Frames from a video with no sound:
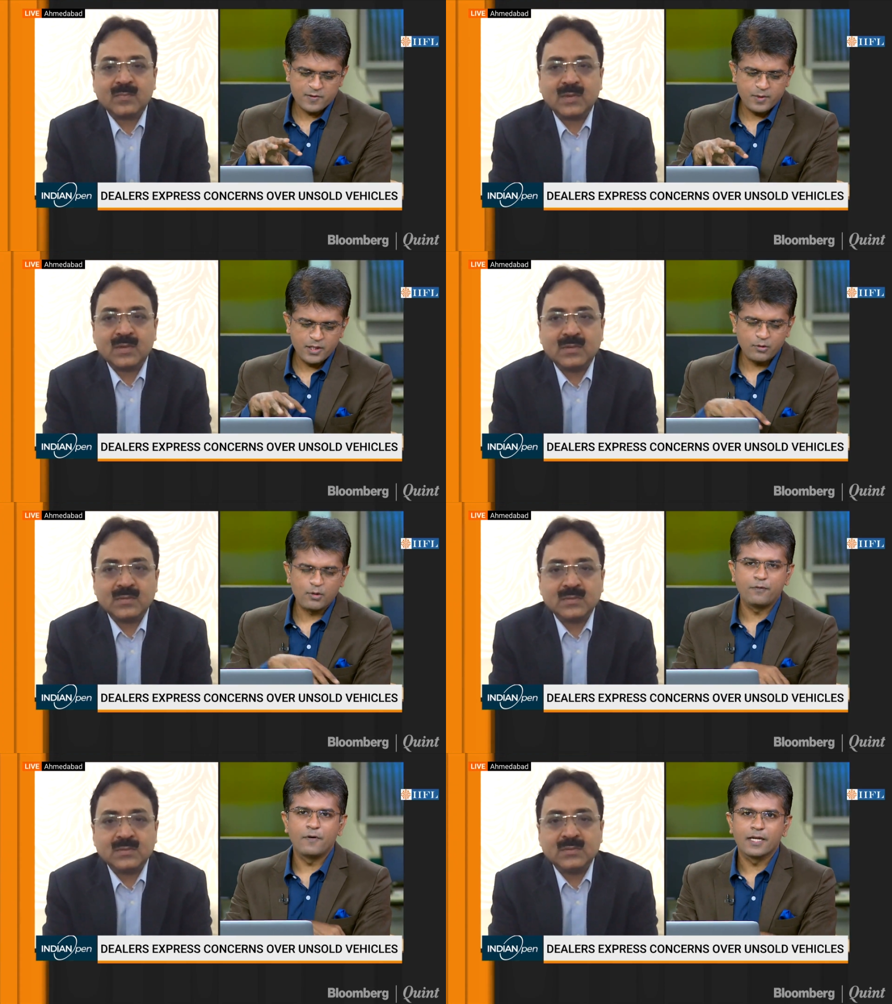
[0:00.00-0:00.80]
Speaker 1: speaking
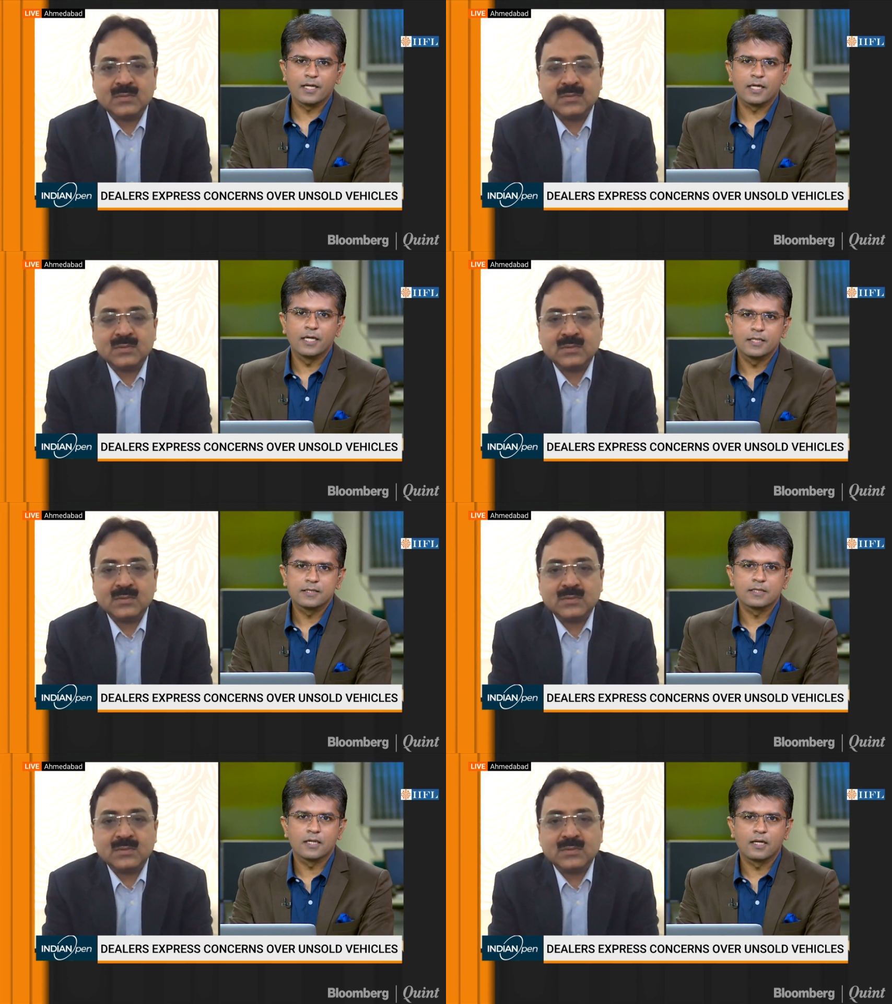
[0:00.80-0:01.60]
to the FADA
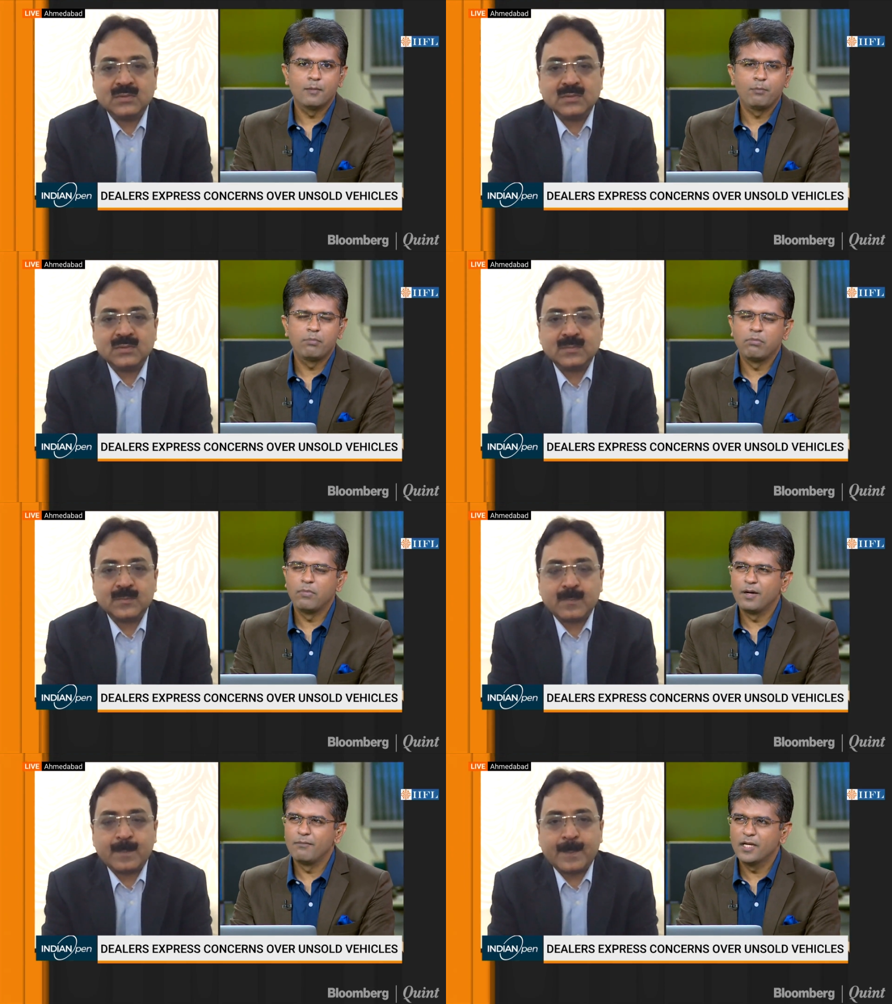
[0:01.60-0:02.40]
guys a couple
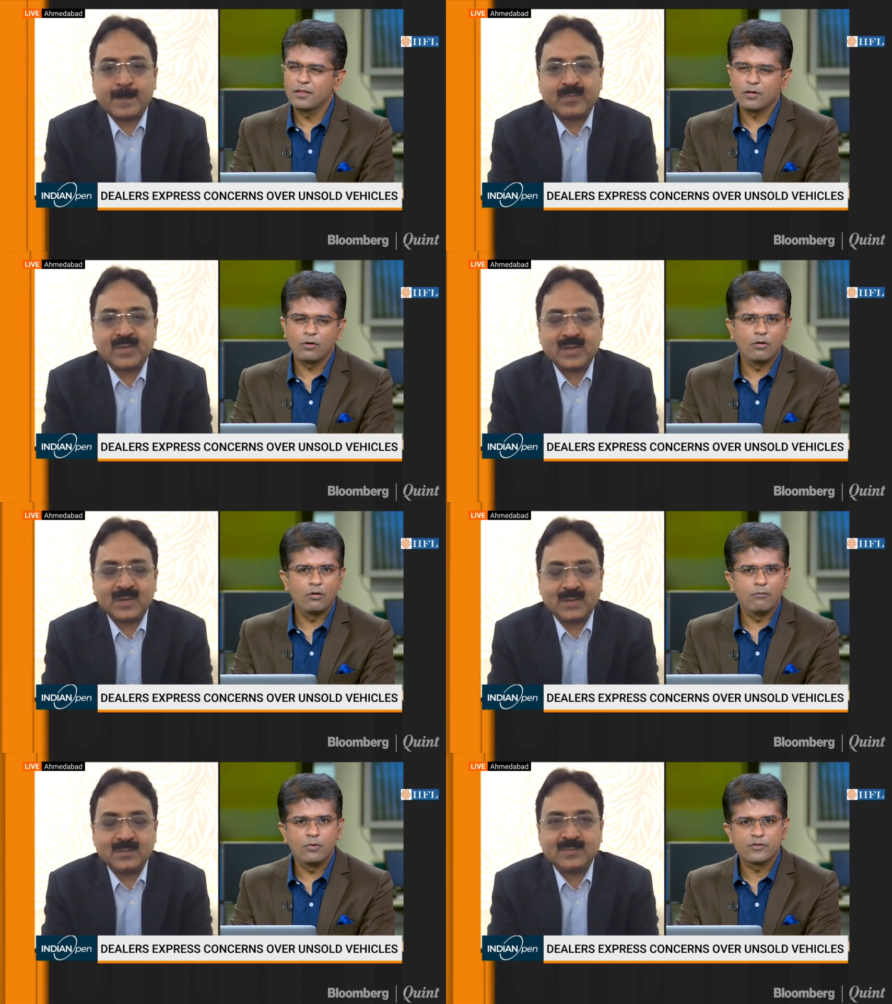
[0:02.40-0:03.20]
a month
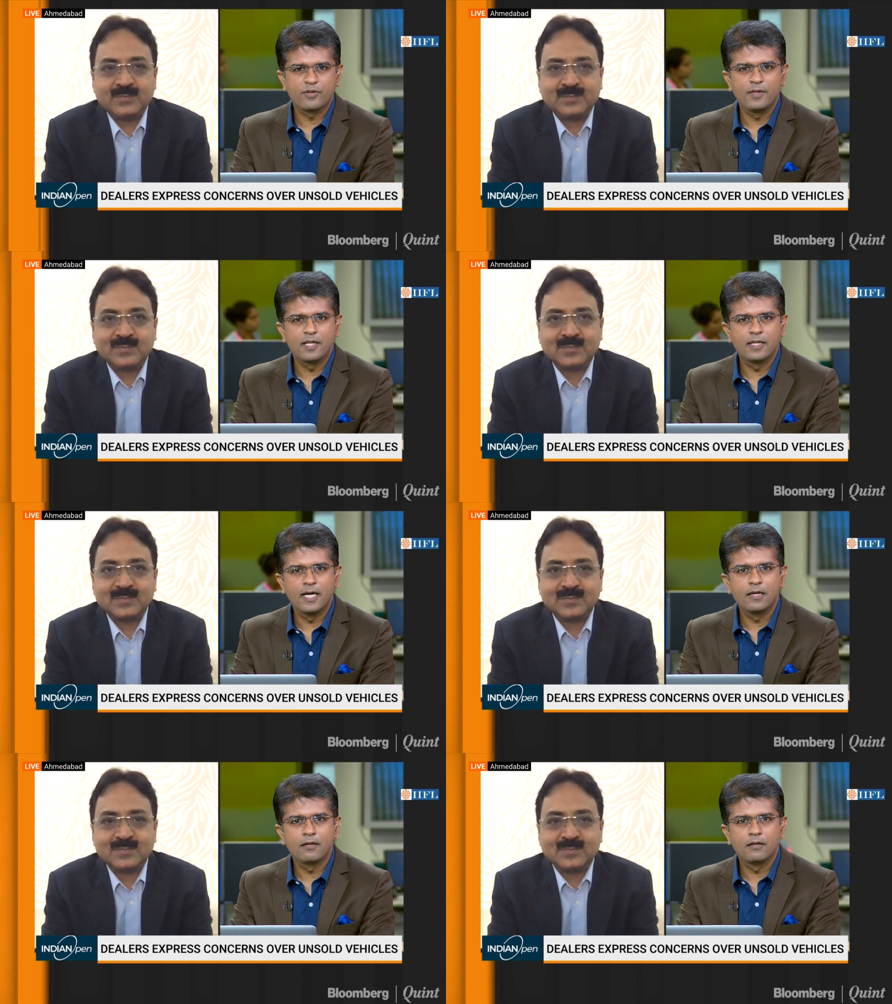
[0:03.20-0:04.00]
ago or something like
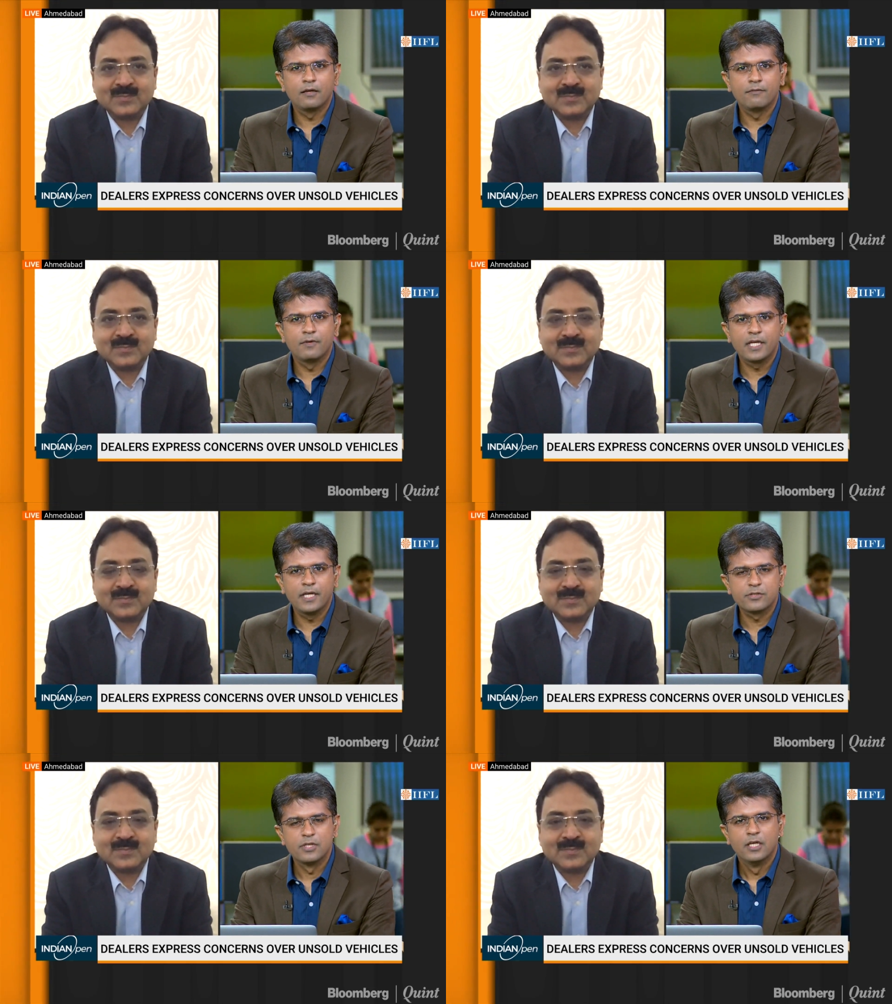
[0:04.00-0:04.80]
that, uh,
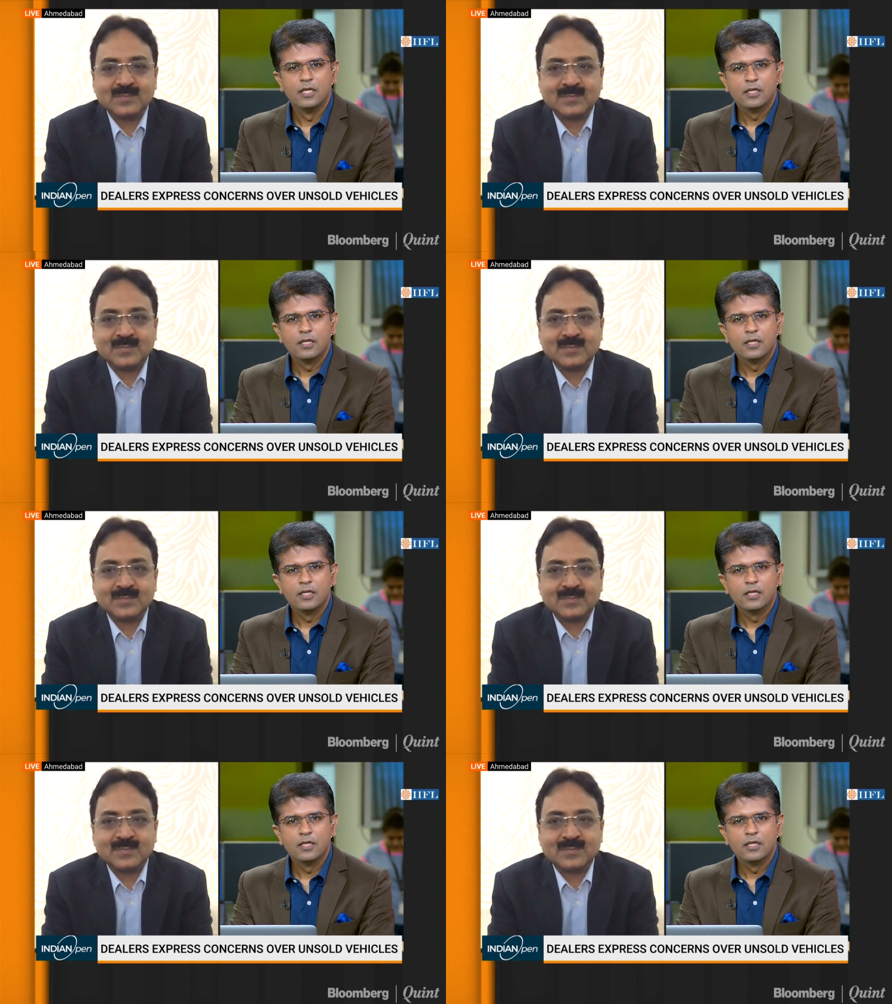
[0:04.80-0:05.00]
Vinkesh,